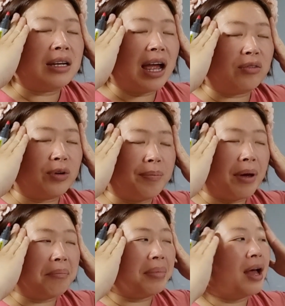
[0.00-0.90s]
Now
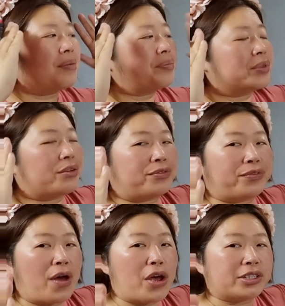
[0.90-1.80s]
remember, the
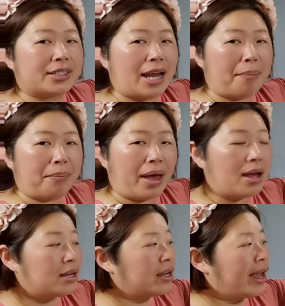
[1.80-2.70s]
first
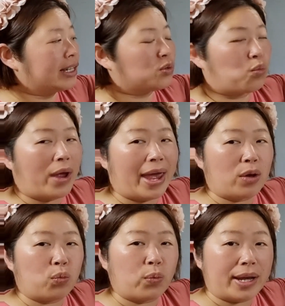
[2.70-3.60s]
number is
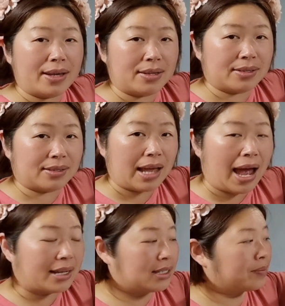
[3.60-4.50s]
where we start.